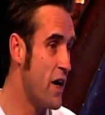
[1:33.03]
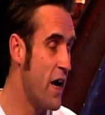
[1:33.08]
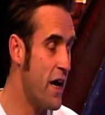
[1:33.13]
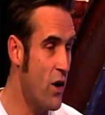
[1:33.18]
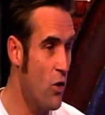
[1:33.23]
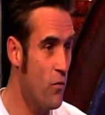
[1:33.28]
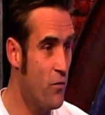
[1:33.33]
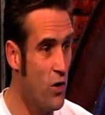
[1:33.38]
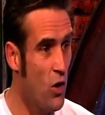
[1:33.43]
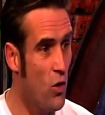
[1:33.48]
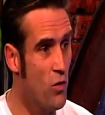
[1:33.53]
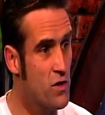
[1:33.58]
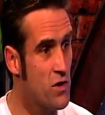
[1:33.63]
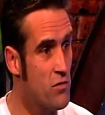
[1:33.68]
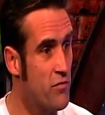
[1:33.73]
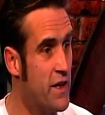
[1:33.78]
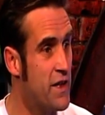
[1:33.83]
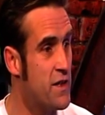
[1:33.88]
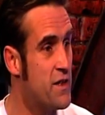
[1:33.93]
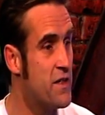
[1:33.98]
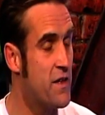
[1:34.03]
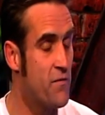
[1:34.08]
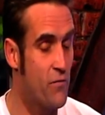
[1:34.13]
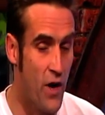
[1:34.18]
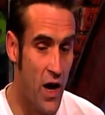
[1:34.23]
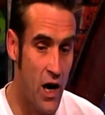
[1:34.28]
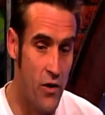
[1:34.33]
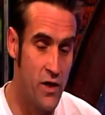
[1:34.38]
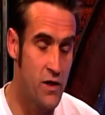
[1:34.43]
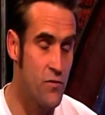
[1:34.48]
And for lots of reasons, it
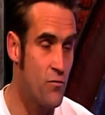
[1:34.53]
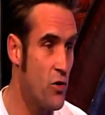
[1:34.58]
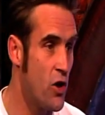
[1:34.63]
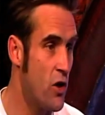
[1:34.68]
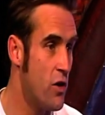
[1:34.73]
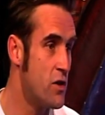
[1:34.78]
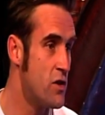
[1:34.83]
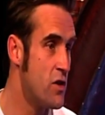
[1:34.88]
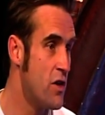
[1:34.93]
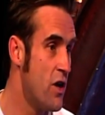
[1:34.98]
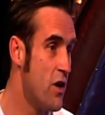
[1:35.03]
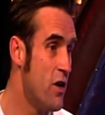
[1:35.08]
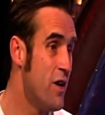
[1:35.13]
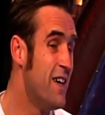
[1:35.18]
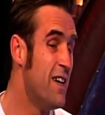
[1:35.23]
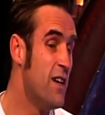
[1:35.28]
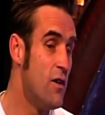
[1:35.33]
varies from year to year.